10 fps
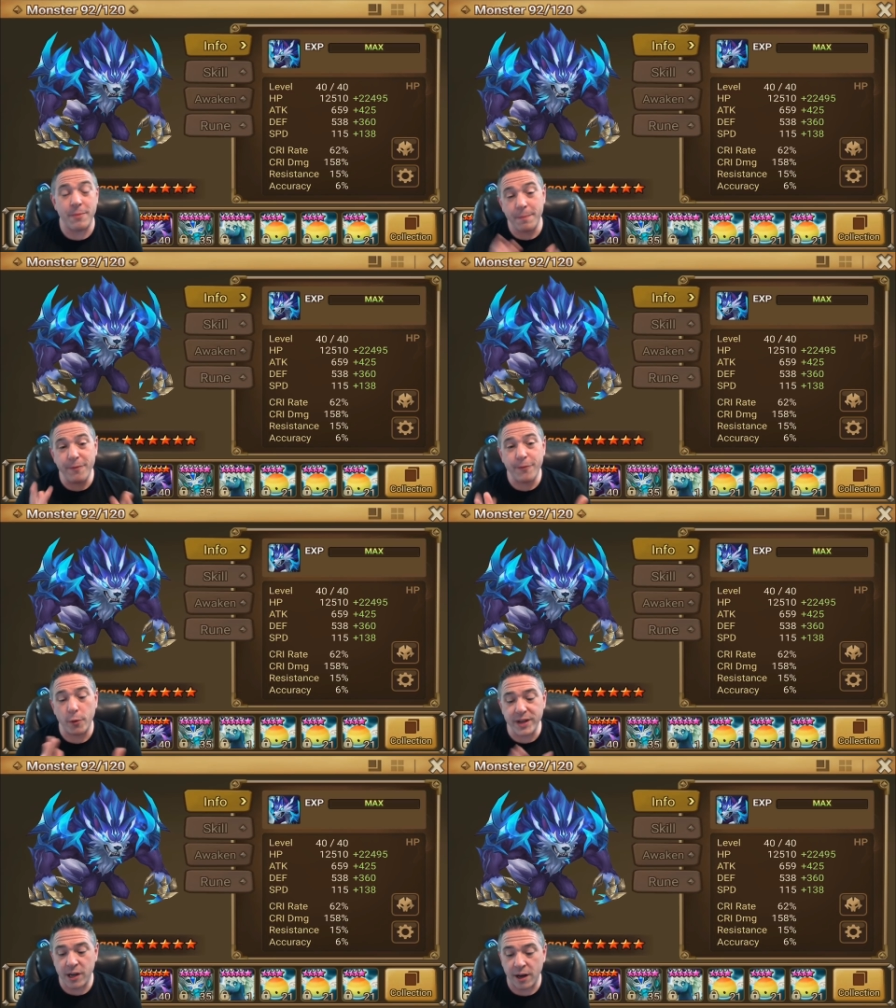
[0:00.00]
But
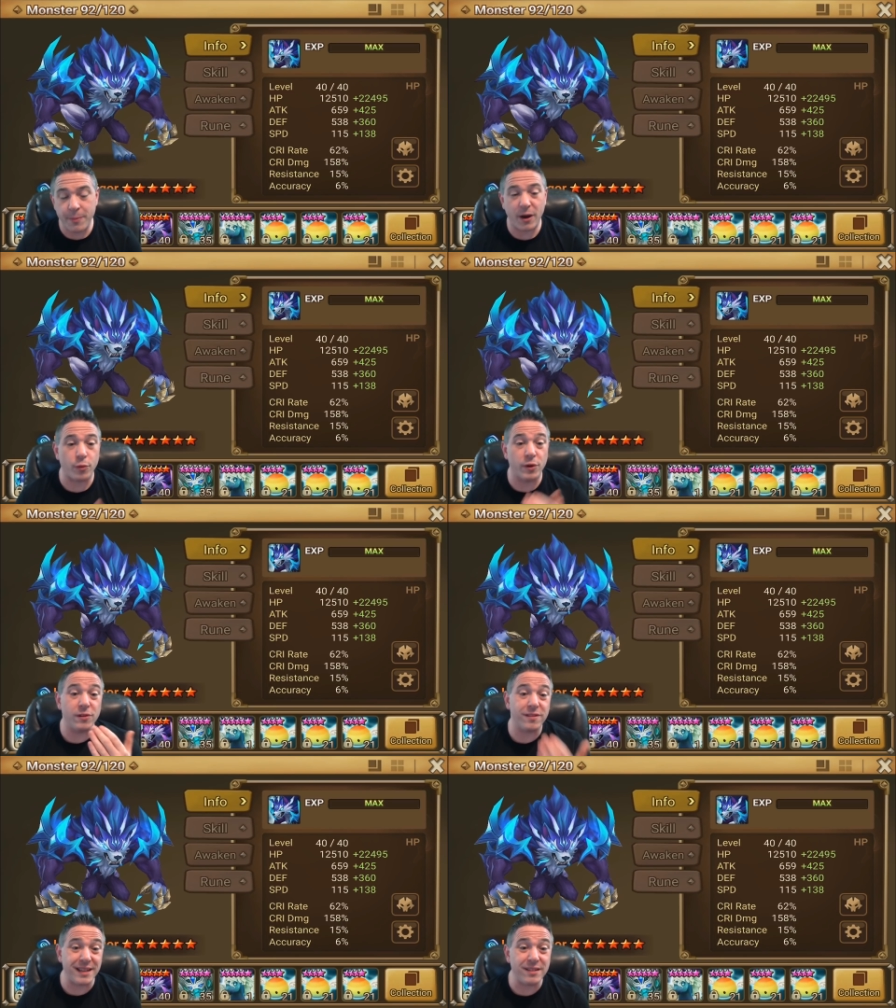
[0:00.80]
before we talk about
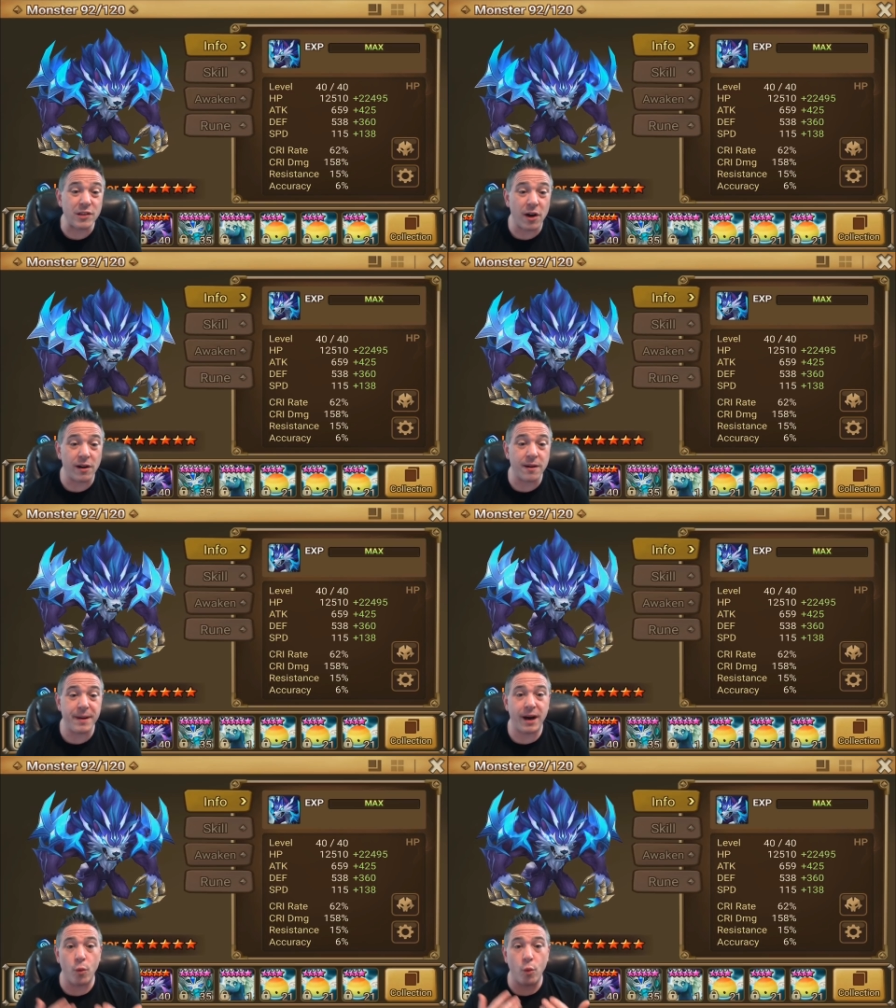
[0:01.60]
runes, let's talk
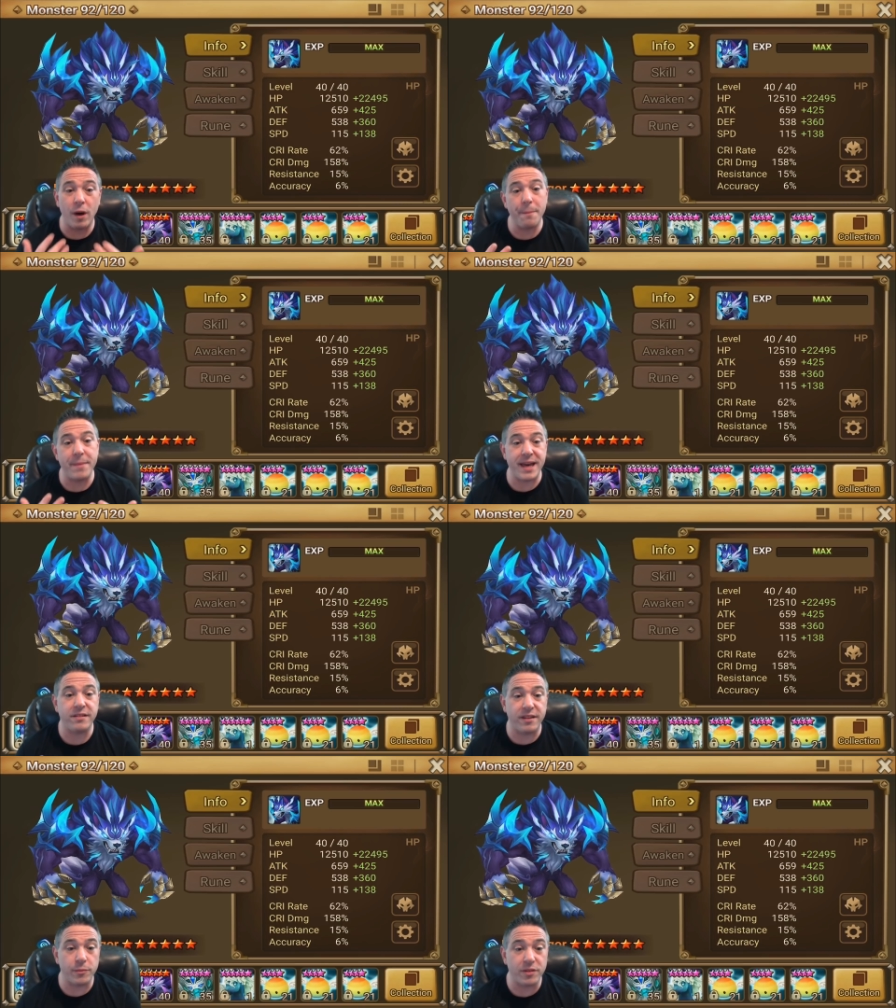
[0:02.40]
about what
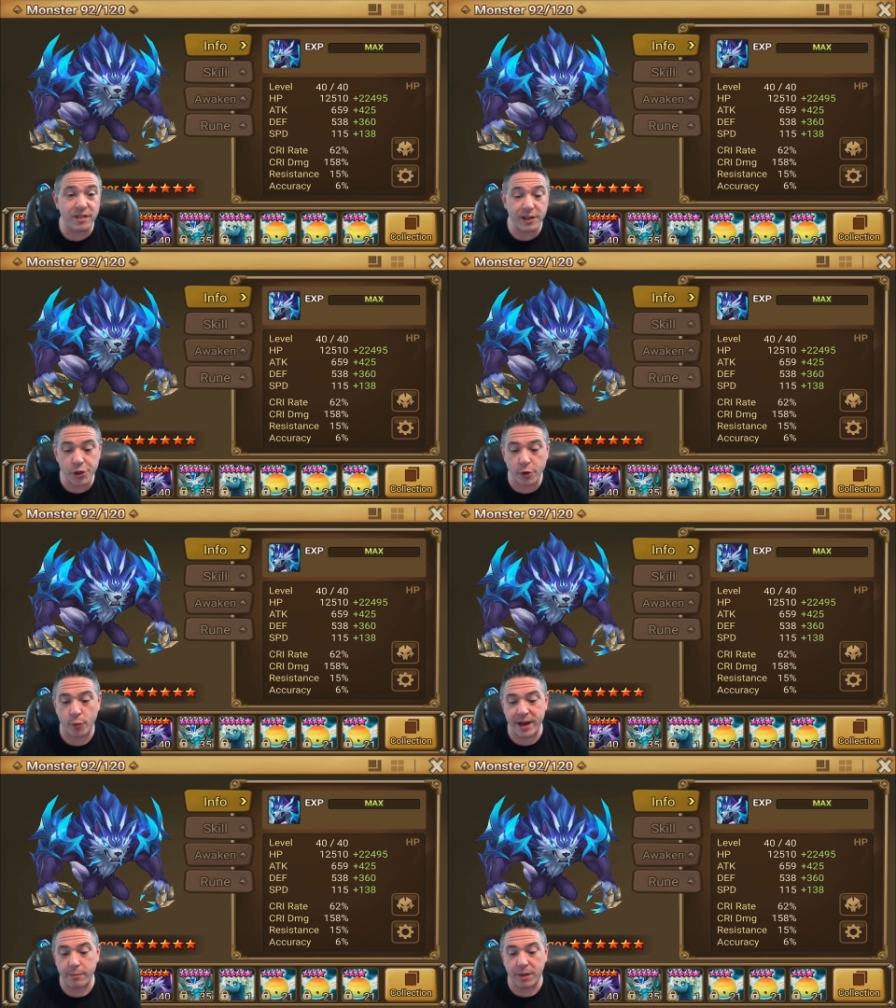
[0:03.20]
makes him such a
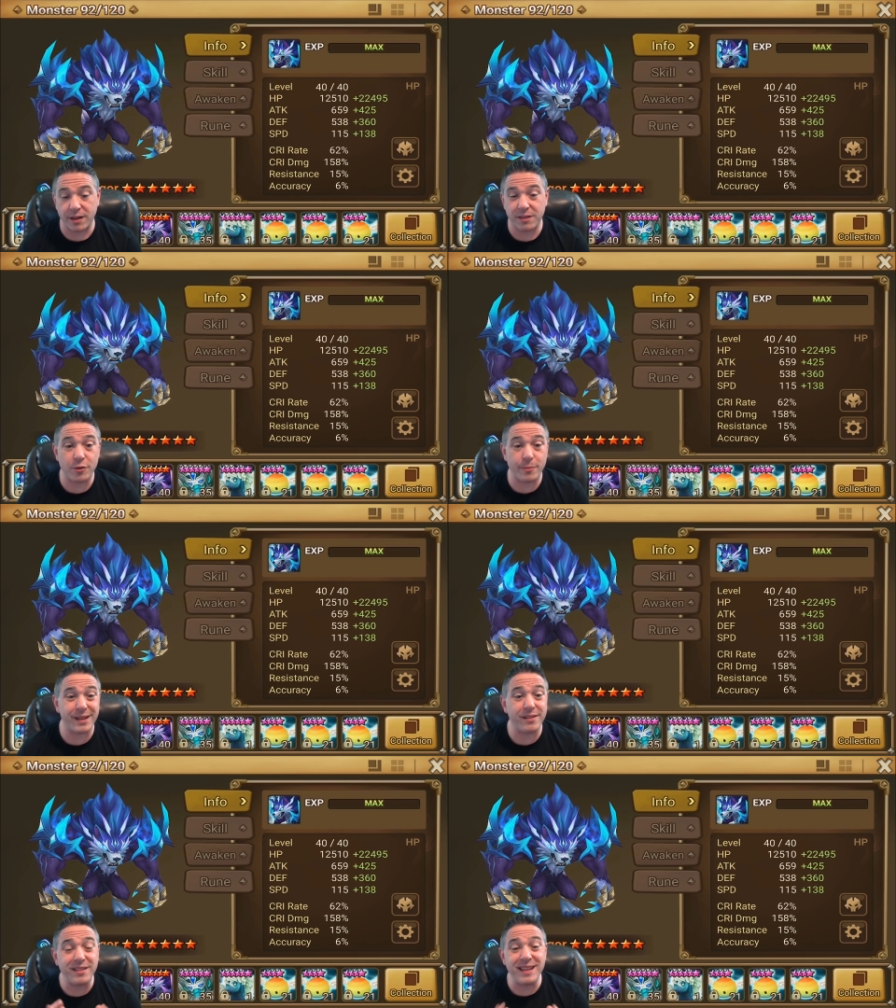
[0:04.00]
great monster,
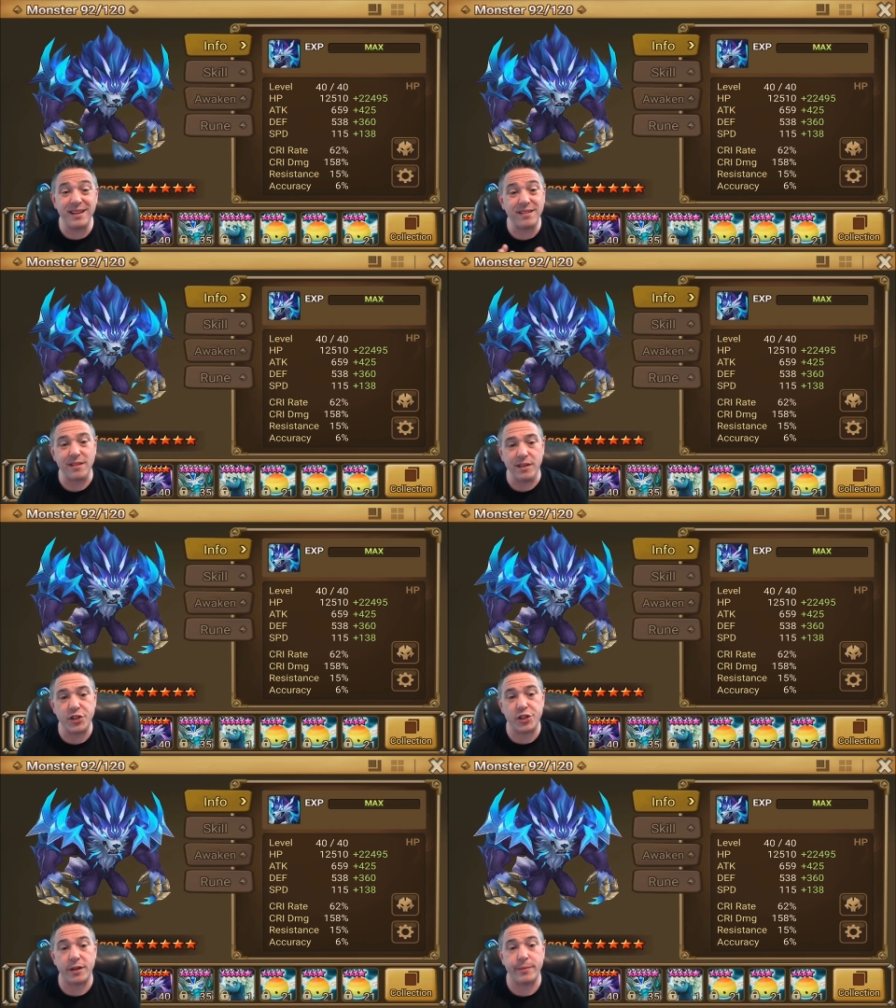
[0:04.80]
because he is
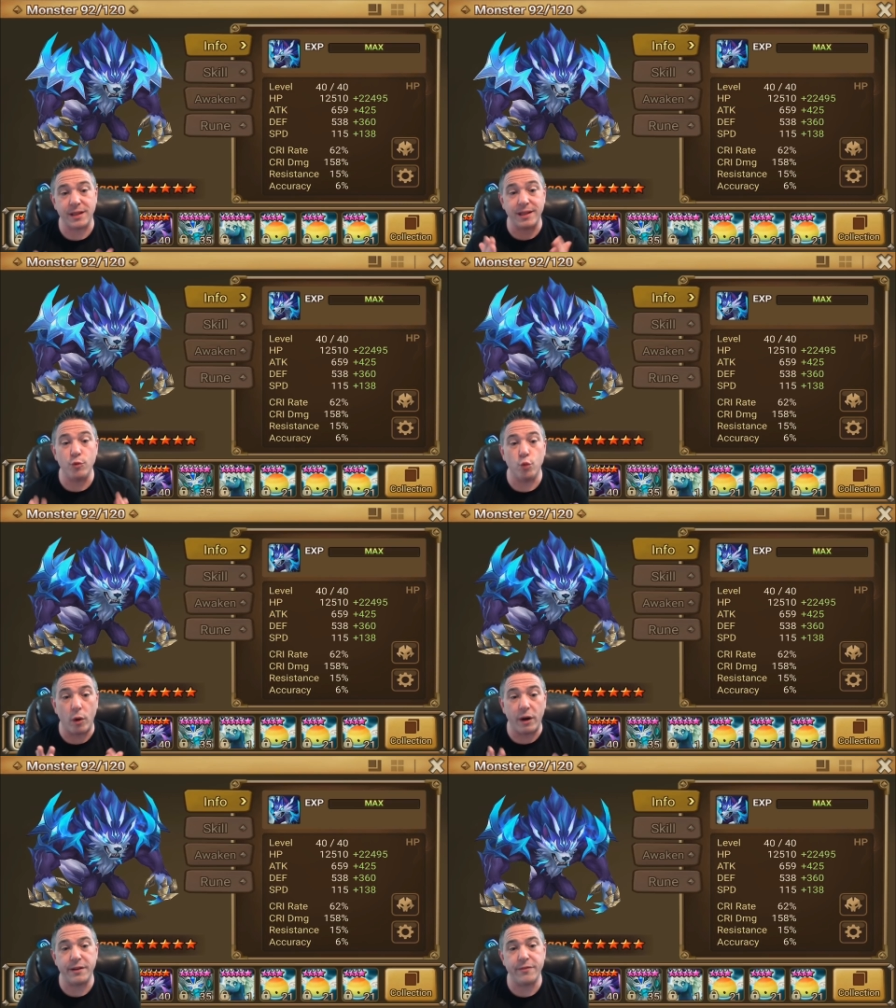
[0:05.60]
legitimately
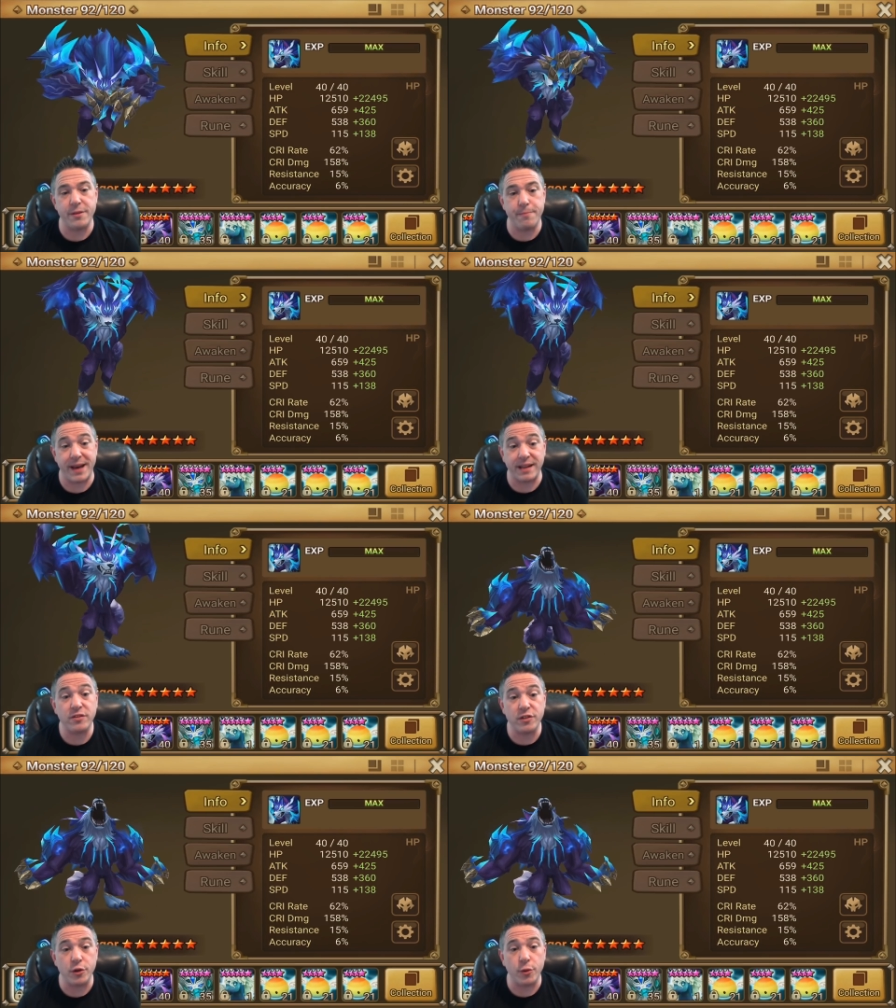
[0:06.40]
one of the
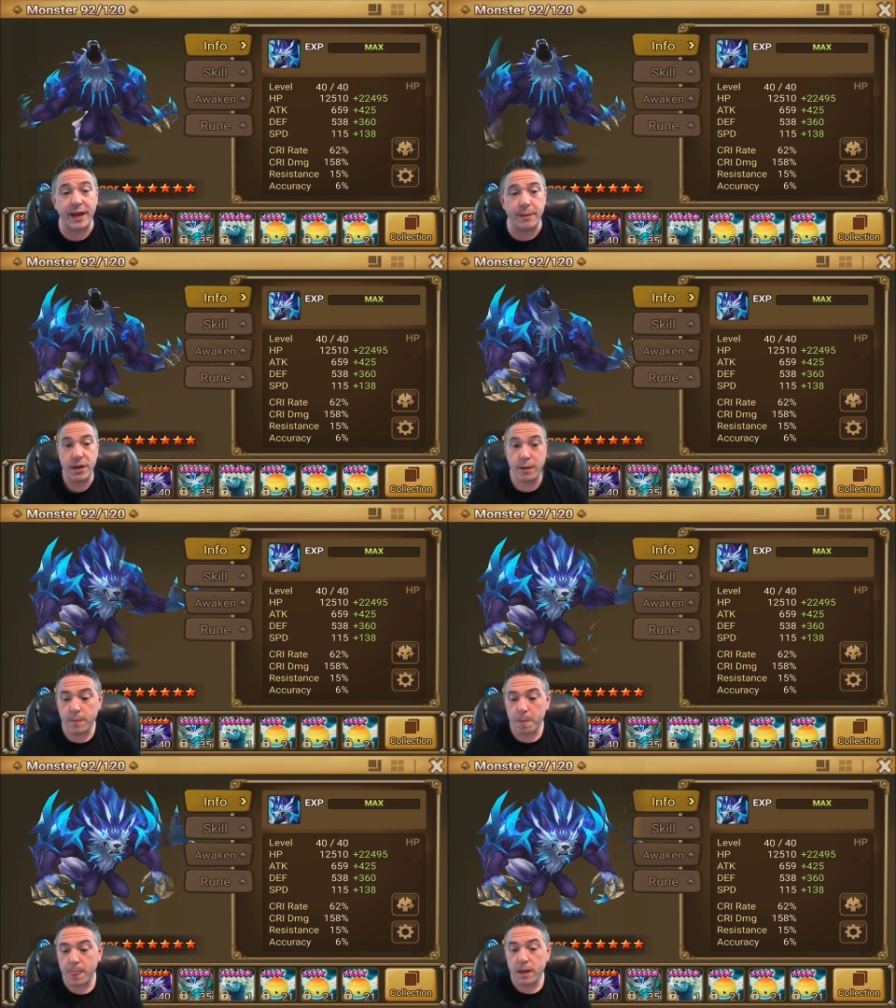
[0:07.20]
best 2A
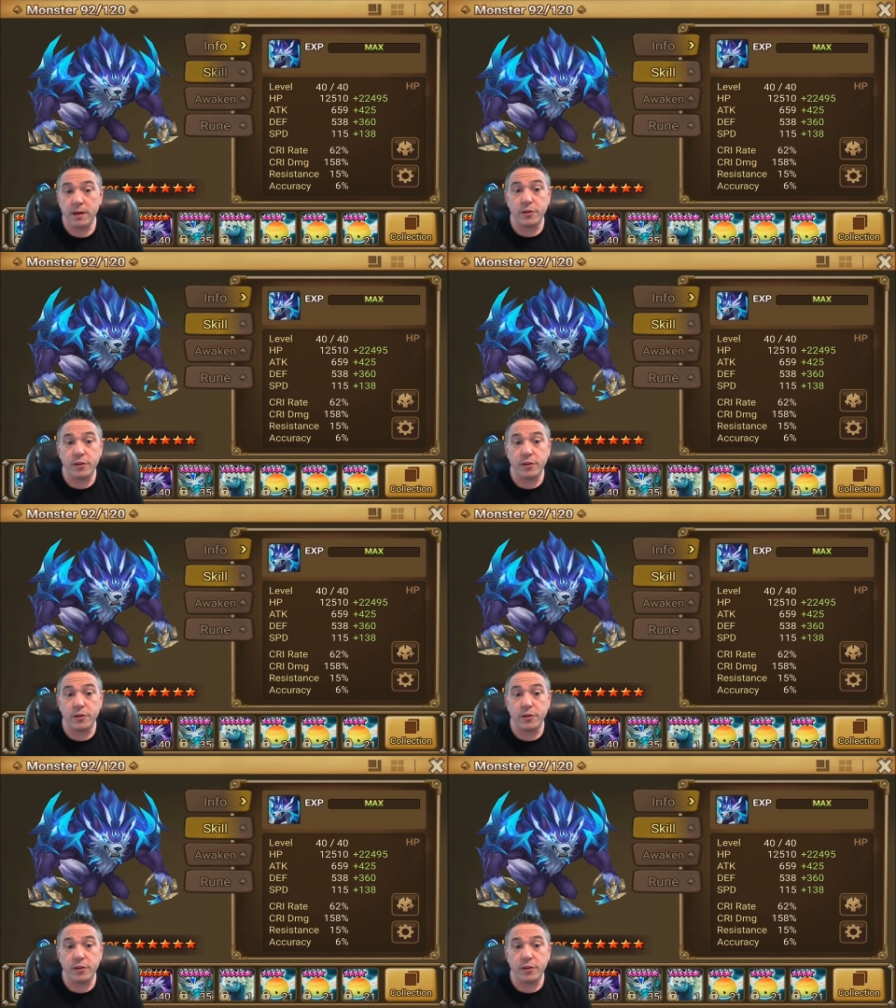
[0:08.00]
monsters.